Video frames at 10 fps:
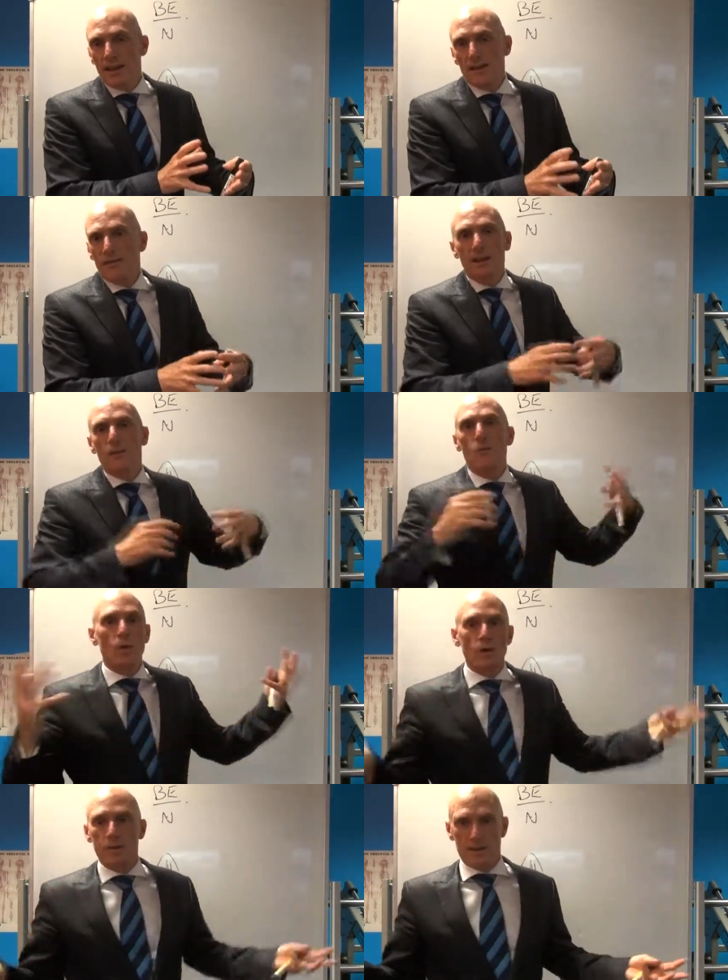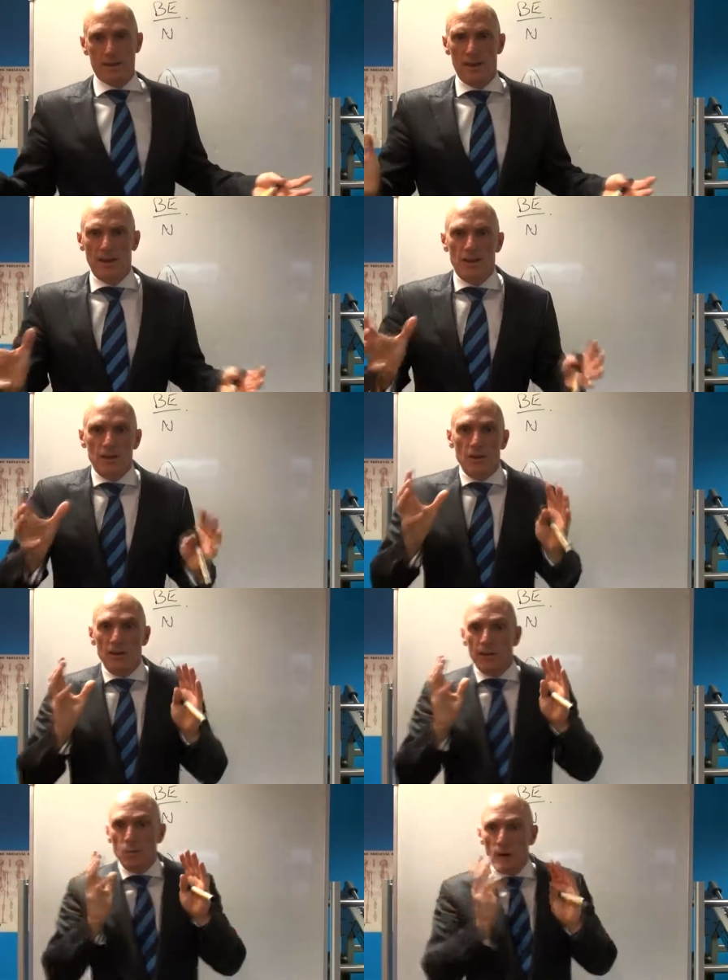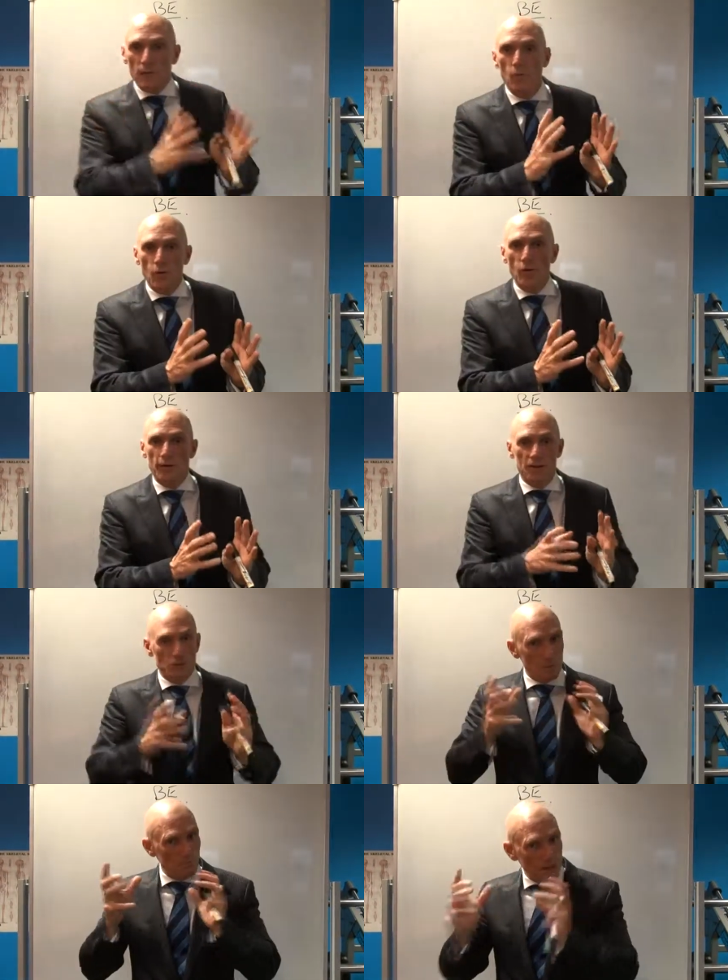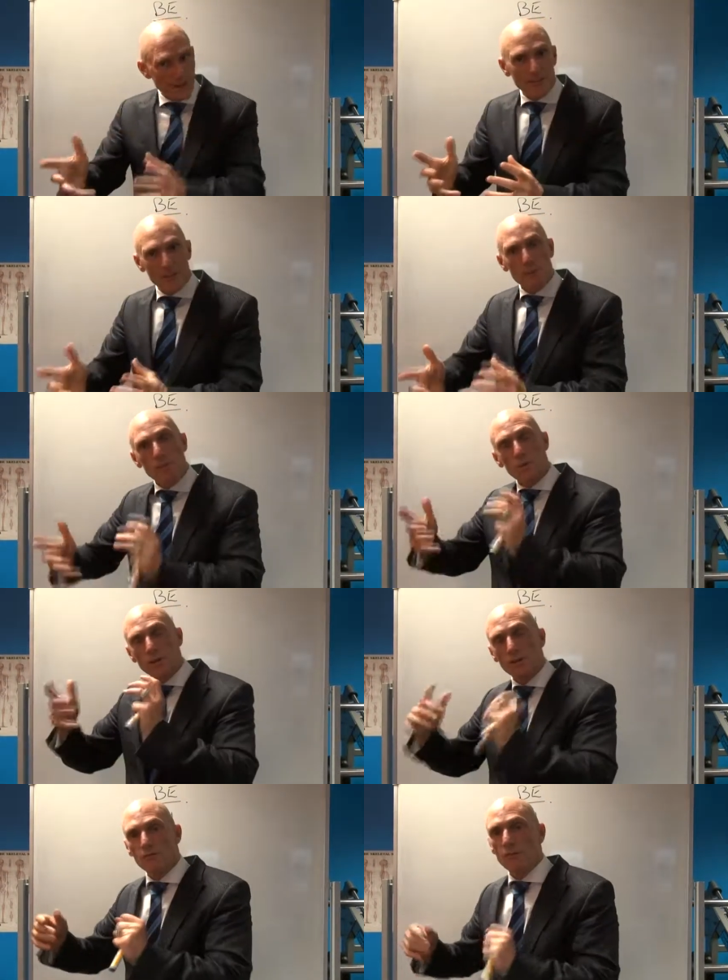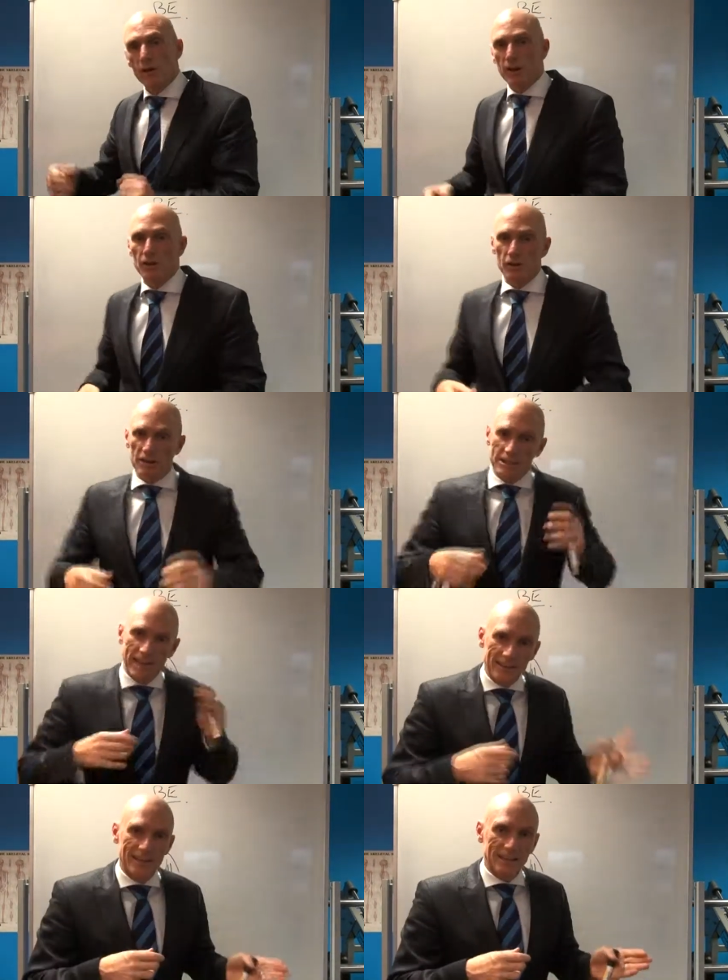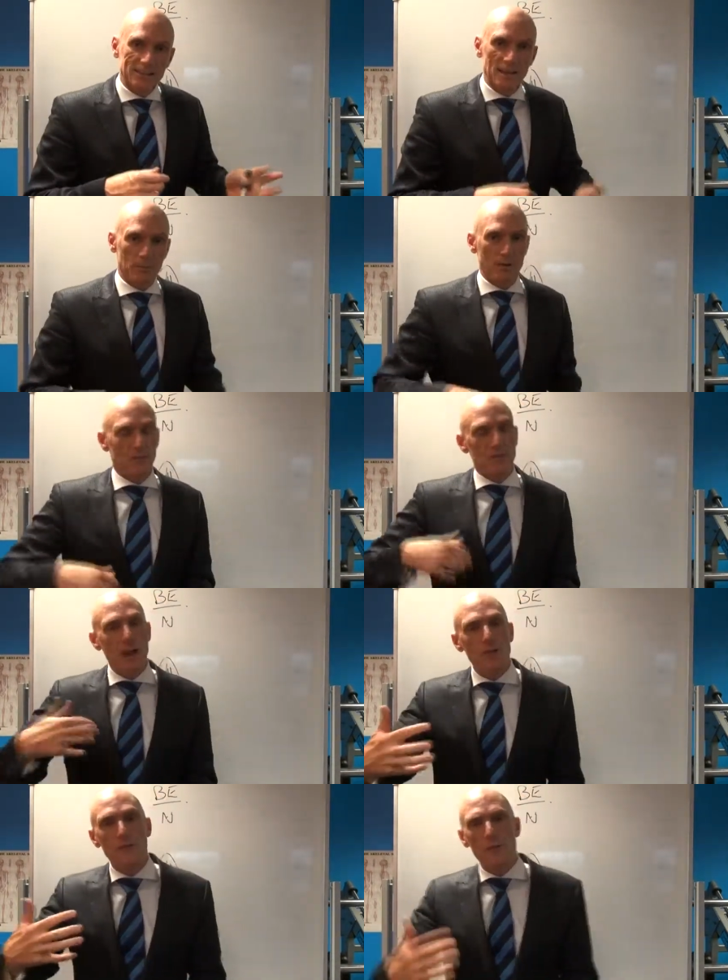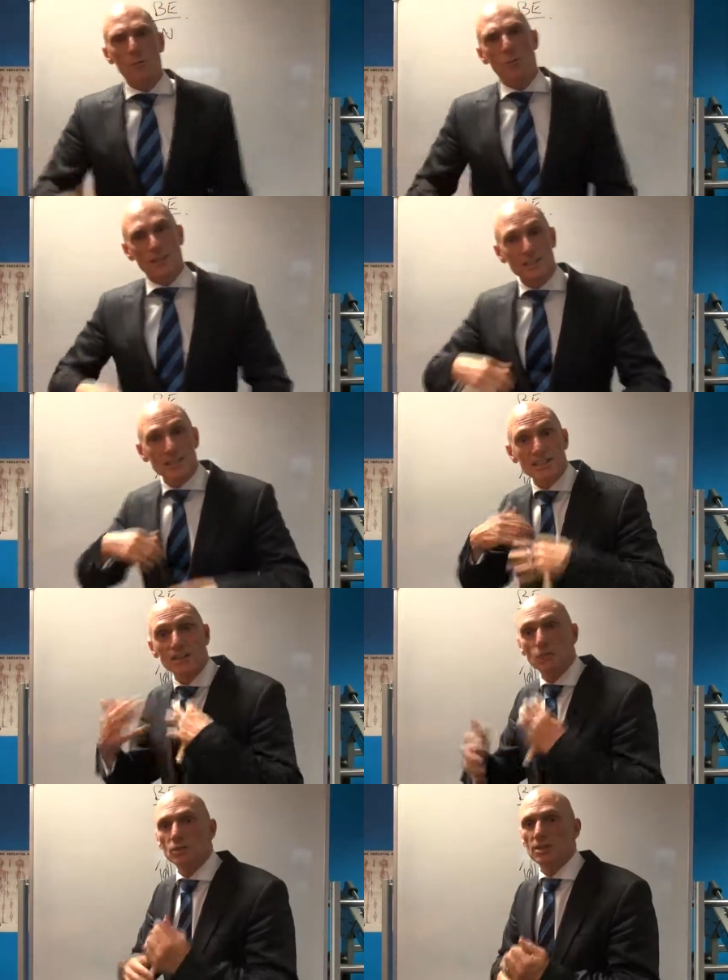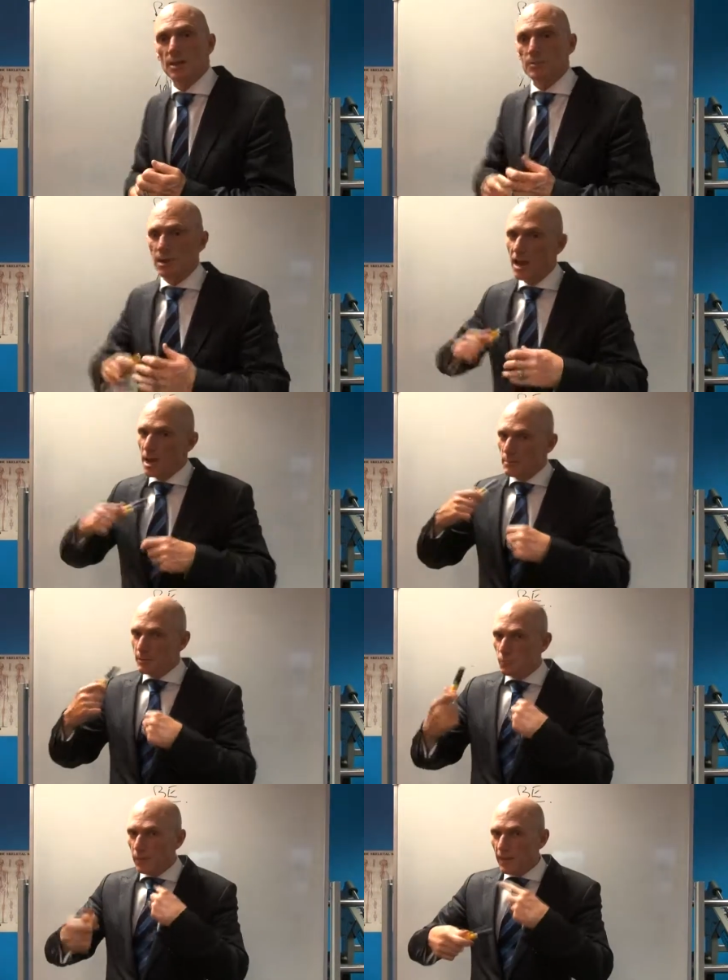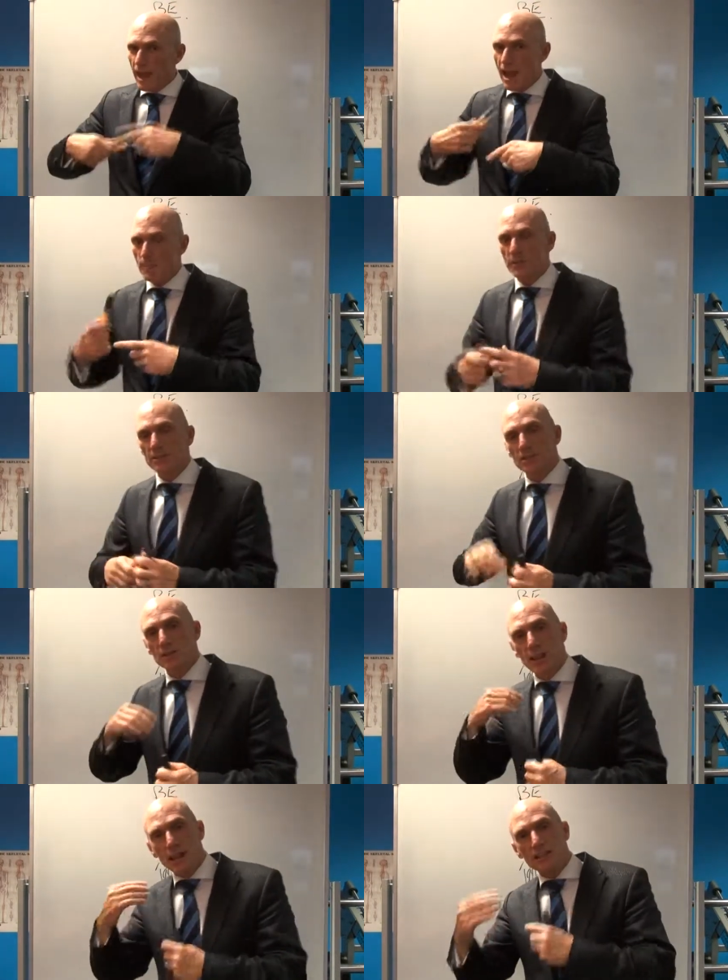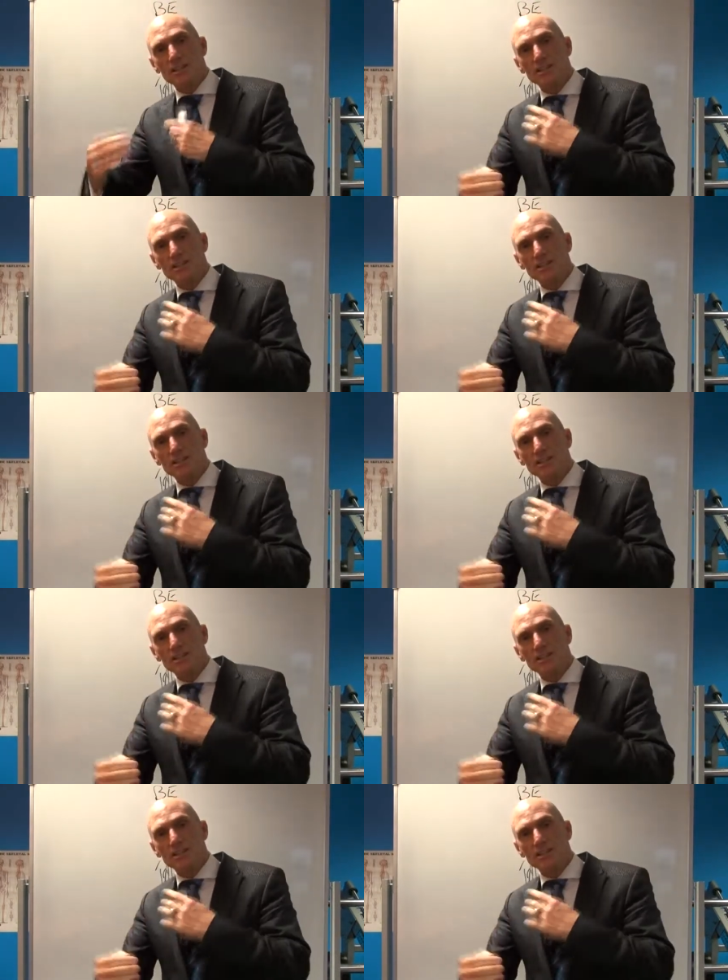and, and wealthy. You're only one word. You've got to pick up that book and read it. You've got to take that step. You have to go for that walk. It's just little steps. But what happens is each